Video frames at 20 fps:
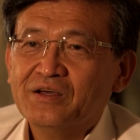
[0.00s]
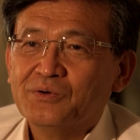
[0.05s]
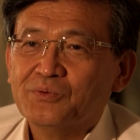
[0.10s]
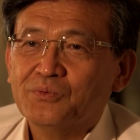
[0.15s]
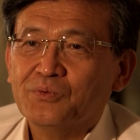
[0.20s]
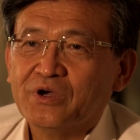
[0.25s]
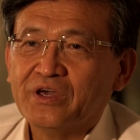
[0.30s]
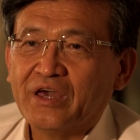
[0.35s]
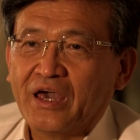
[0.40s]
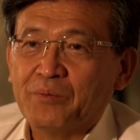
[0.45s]

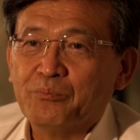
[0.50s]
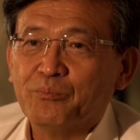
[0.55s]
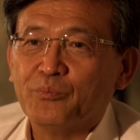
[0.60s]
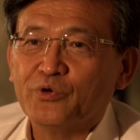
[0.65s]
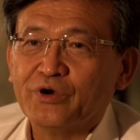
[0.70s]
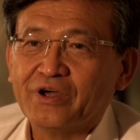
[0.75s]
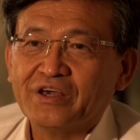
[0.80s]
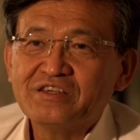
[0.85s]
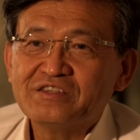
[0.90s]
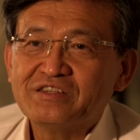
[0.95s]
we
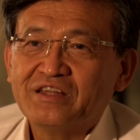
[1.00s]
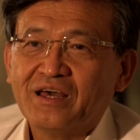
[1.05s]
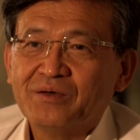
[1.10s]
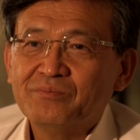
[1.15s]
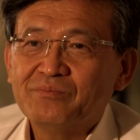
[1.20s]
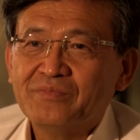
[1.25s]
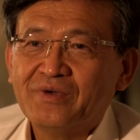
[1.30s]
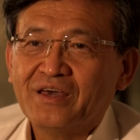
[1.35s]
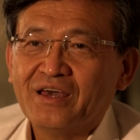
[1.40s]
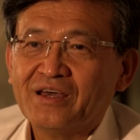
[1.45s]
embrace
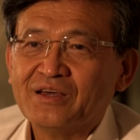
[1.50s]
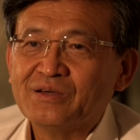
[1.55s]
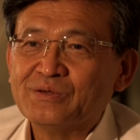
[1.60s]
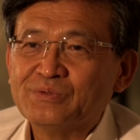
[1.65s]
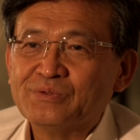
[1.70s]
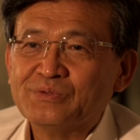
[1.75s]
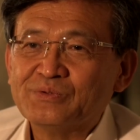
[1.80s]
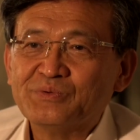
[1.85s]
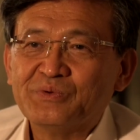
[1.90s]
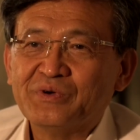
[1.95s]
them,
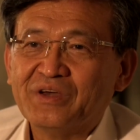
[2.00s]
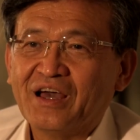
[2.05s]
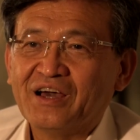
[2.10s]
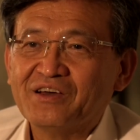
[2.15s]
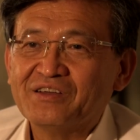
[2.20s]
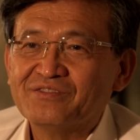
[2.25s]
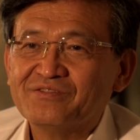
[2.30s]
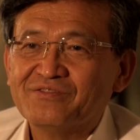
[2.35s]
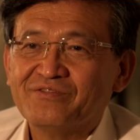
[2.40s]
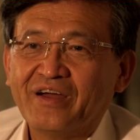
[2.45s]
and we
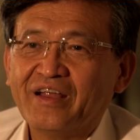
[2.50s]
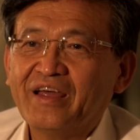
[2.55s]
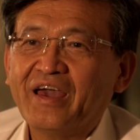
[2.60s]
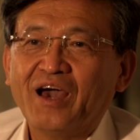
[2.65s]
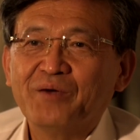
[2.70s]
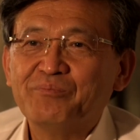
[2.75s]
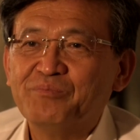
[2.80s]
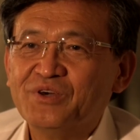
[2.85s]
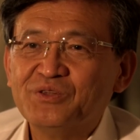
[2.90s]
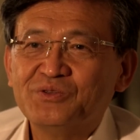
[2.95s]
are very
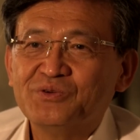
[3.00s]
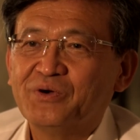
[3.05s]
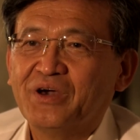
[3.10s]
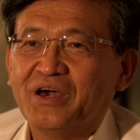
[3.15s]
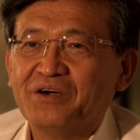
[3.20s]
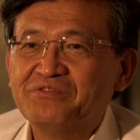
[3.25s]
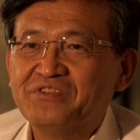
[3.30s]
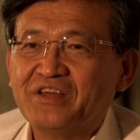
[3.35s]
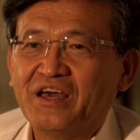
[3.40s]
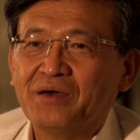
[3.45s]
happy to
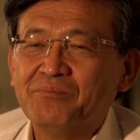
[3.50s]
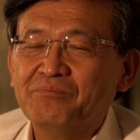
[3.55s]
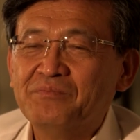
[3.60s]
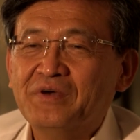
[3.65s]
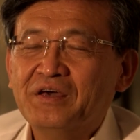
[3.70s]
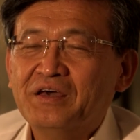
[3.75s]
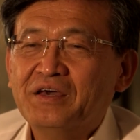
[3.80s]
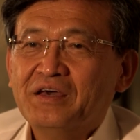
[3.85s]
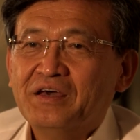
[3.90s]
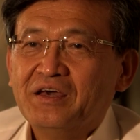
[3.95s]
have them,
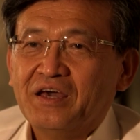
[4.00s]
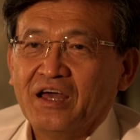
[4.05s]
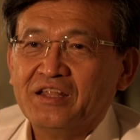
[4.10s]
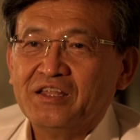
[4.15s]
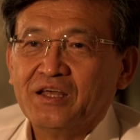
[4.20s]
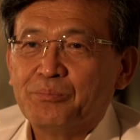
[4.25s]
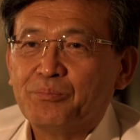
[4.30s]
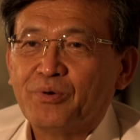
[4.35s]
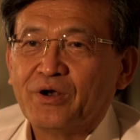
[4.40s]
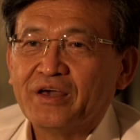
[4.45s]
and
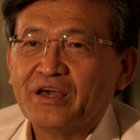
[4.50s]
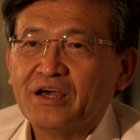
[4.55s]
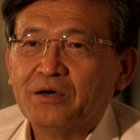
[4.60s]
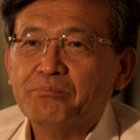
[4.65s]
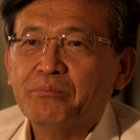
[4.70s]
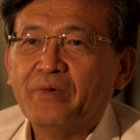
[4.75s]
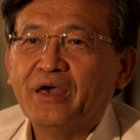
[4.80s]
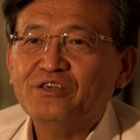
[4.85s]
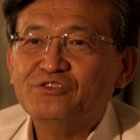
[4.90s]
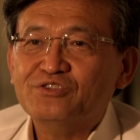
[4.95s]
they play a
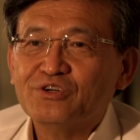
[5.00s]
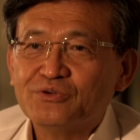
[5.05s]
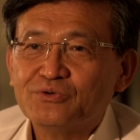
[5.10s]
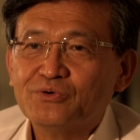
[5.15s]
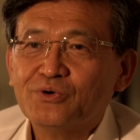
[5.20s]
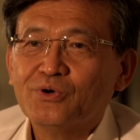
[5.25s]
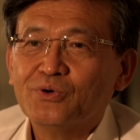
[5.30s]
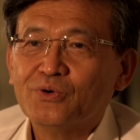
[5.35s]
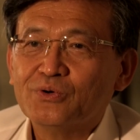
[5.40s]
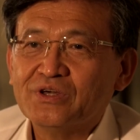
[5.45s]
major
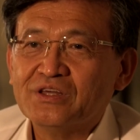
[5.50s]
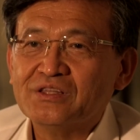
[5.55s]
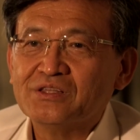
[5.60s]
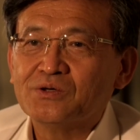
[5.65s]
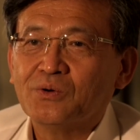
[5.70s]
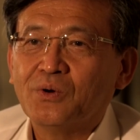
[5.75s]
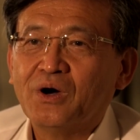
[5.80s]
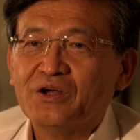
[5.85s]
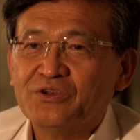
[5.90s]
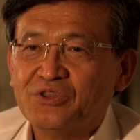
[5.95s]
role
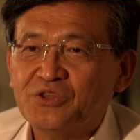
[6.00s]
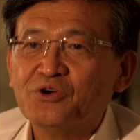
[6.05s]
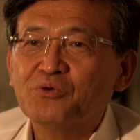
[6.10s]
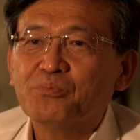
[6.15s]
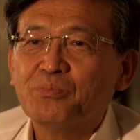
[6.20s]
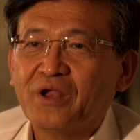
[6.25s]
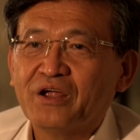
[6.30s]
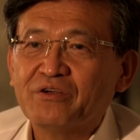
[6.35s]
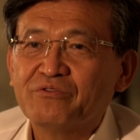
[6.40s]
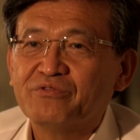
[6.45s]
into our new
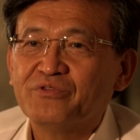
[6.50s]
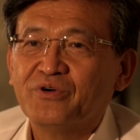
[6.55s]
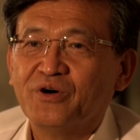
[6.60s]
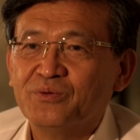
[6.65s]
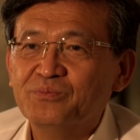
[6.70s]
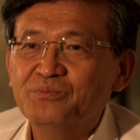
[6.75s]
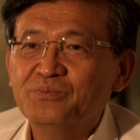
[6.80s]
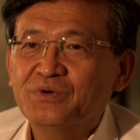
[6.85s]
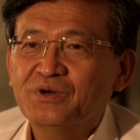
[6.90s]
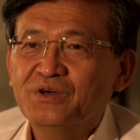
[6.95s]

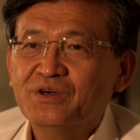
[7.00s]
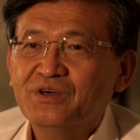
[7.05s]
platform.